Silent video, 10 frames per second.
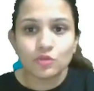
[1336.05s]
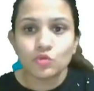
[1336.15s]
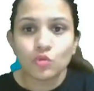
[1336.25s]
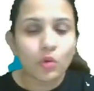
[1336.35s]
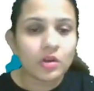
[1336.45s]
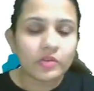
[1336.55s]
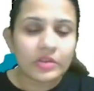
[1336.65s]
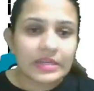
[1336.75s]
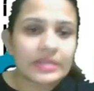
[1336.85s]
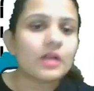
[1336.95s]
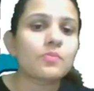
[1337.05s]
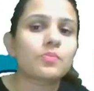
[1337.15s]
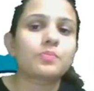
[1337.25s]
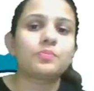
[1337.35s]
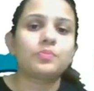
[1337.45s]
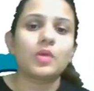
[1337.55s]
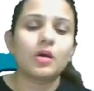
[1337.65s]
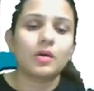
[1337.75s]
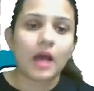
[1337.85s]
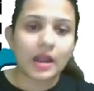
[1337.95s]
You don't read a
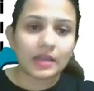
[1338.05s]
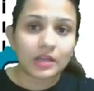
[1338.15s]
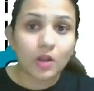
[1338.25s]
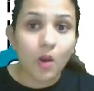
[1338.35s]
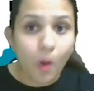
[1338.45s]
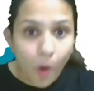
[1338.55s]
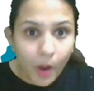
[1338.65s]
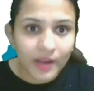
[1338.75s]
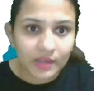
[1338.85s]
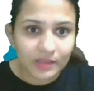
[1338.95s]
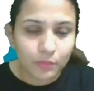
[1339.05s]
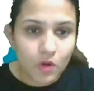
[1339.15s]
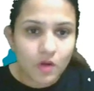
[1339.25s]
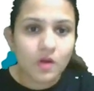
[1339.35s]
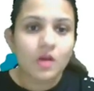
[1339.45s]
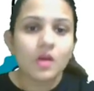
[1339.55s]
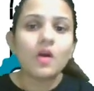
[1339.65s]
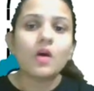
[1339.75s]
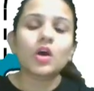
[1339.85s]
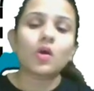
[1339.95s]
article on a book
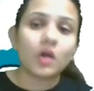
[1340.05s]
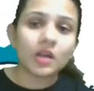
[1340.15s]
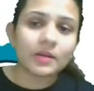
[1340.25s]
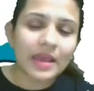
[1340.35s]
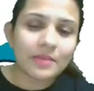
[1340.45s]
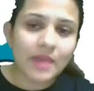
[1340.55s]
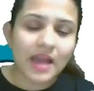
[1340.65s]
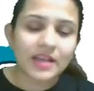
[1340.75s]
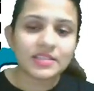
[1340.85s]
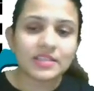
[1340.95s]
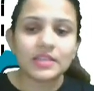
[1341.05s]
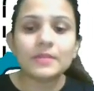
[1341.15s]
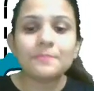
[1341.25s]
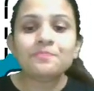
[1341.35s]
or on a Time Magazine,